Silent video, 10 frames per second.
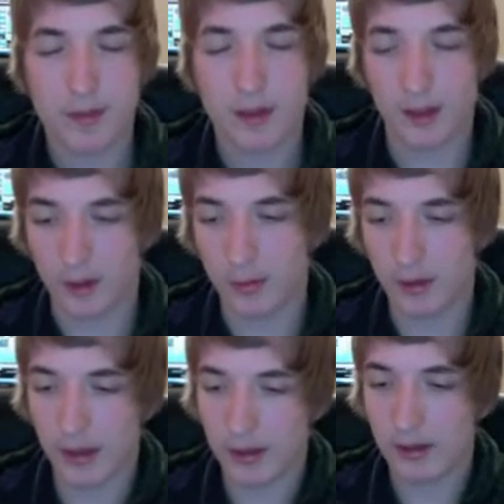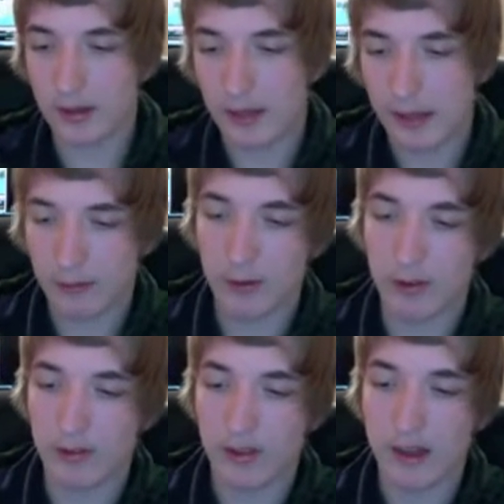you
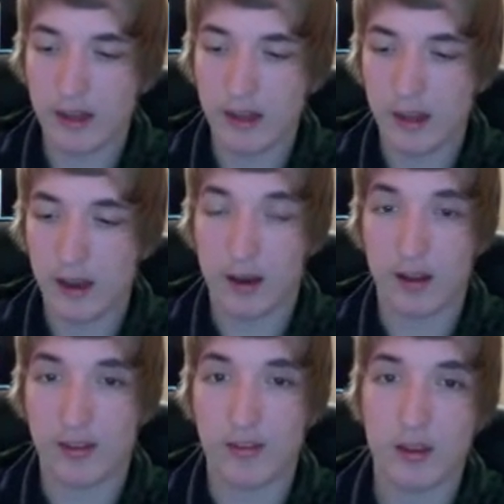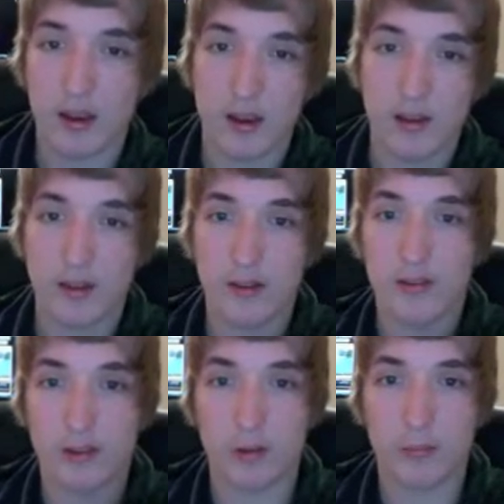can side in cards that
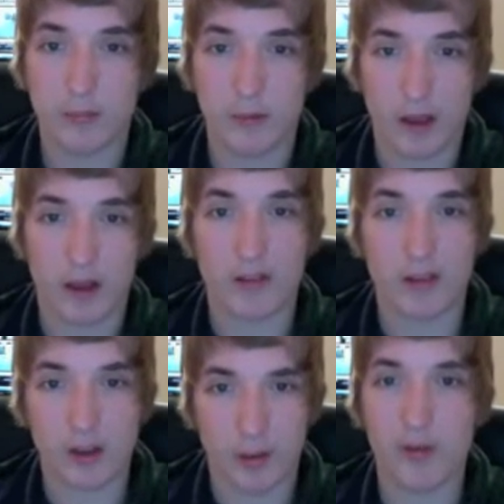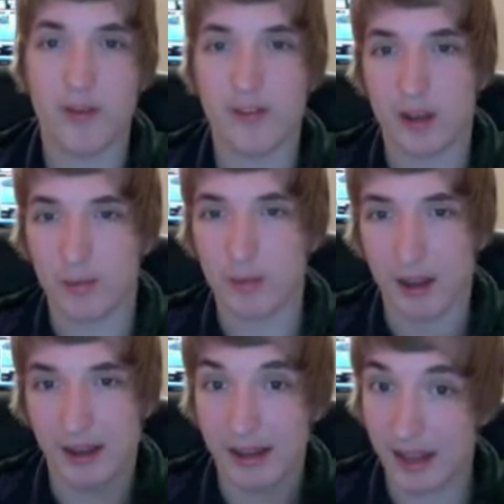stop the cards that your opponent's going to be
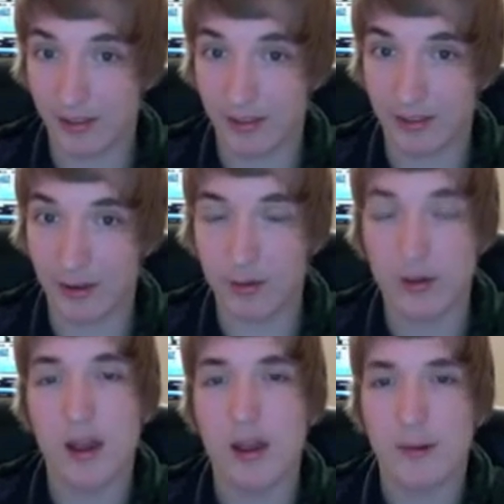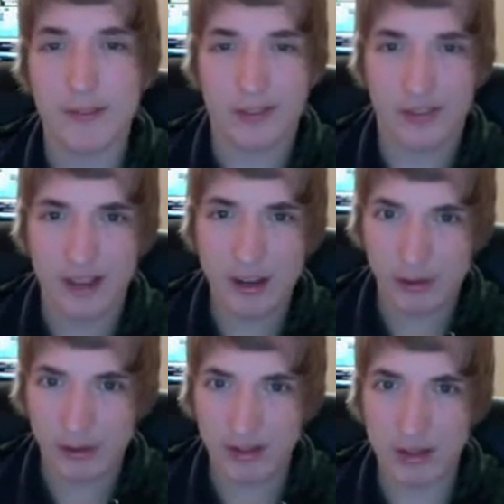playing against you, which is slightly
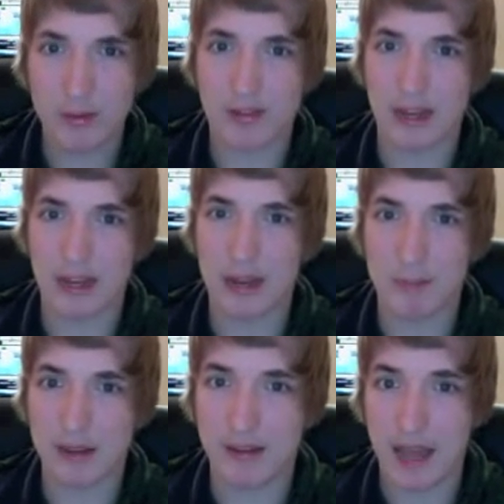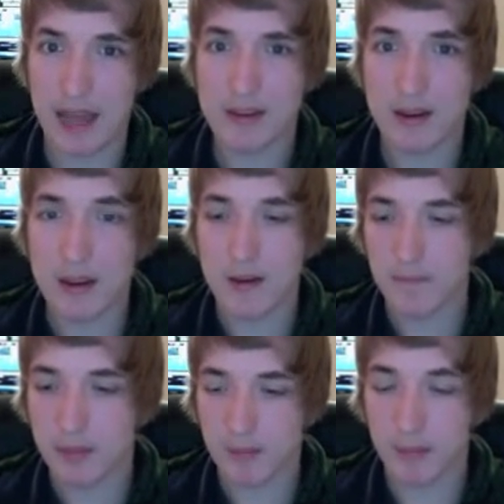risky because they can be dead,
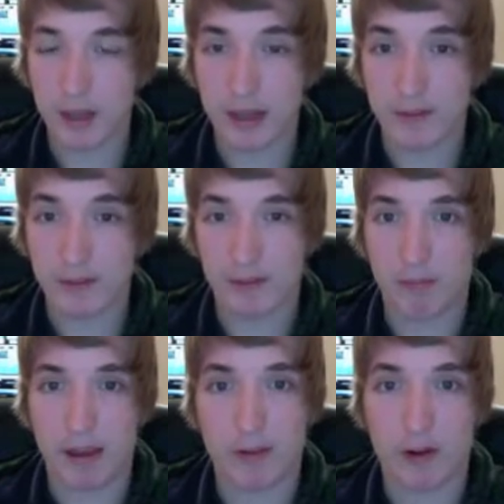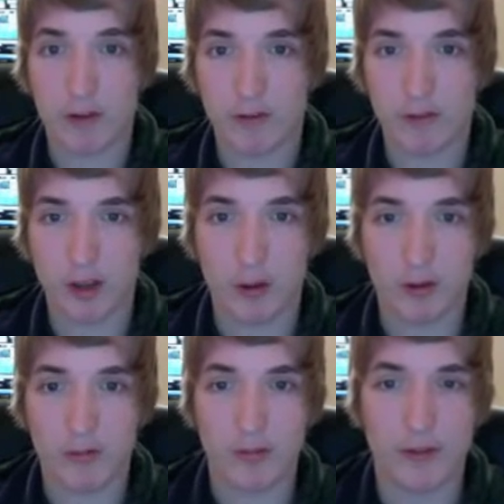but if it pays off,
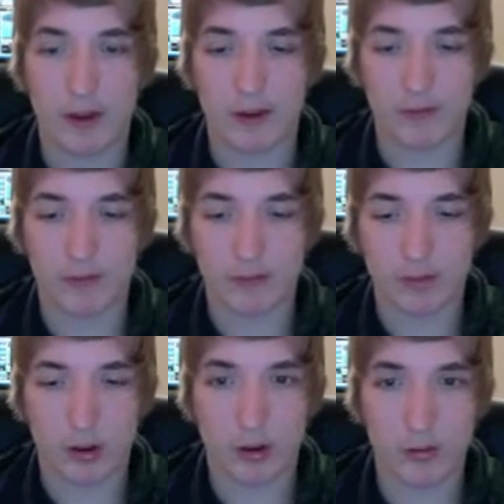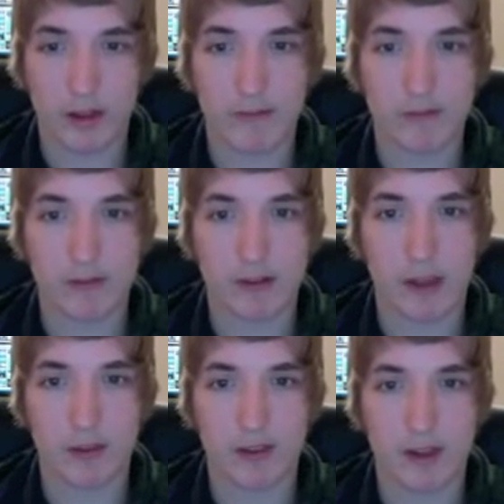if you have that 3
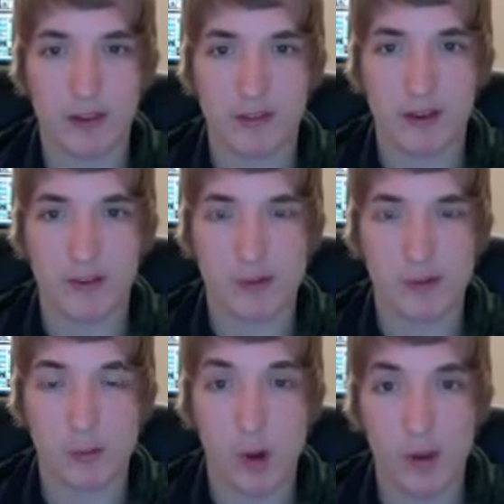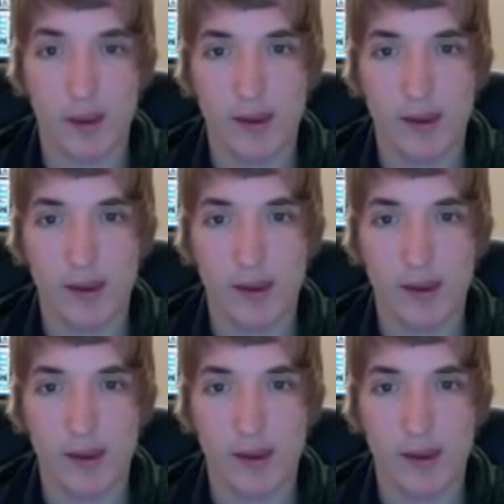MSTs instead of just 1,